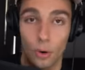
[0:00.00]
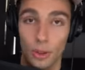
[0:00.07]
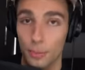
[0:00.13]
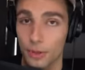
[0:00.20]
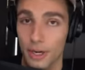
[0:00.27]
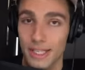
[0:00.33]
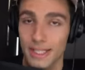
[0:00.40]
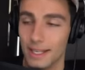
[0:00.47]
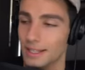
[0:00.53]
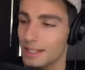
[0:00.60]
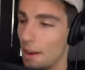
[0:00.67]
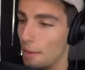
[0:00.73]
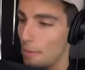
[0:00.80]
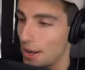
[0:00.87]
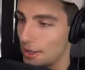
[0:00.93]
All the
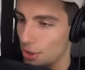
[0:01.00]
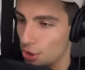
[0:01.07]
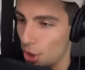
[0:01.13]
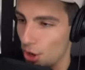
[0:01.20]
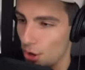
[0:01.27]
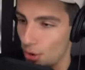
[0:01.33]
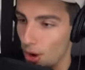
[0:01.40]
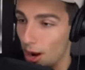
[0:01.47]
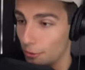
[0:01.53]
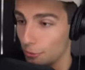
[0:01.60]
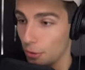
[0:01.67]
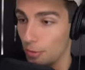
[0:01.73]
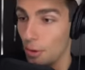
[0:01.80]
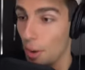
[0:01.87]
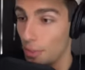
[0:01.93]
presets I'm about to show you are
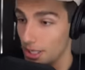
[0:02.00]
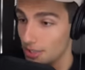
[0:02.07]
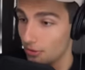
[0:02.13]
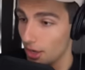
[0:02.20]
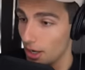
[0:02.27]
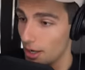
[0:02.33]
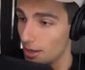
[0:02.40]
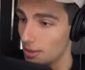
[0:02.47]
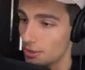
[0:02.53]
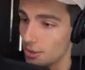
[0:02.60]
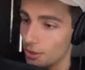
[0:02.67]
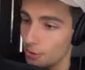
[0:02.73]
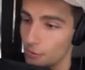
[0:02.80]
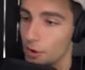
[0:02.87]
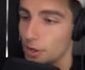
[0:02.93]
from Omnisphere,
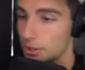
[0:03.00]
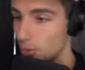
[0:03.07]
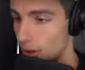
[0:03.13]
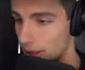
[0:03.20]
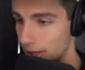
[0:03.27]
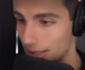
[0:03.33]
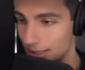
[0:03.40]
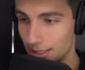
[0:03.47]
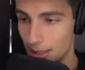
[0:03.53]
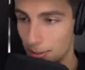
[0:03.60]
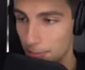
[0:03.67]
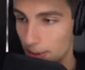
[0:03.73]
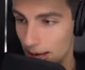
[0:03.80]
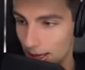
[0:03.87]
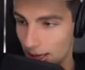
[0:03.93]
so the first one is the
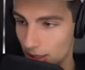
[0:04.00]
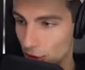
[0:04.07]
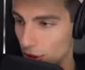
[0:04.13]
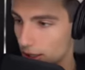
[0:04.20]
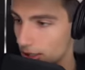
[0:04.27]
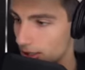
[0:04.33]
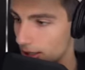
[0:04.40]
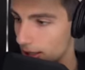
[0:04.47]
pinging cheese